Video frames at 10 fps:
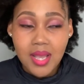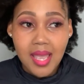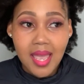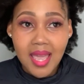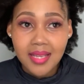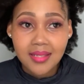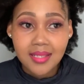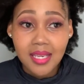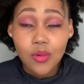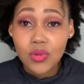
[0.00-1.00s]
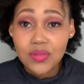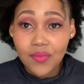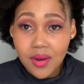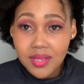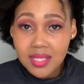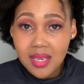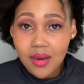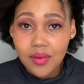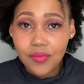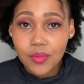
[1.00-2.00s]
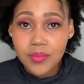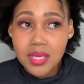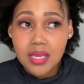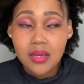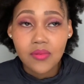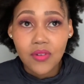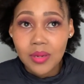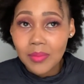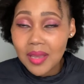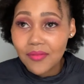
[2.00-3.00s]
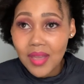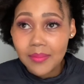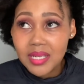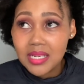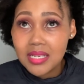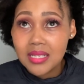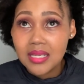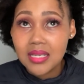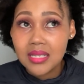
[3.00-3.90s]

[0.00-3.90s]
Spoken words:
And it was very scary for me, for my family,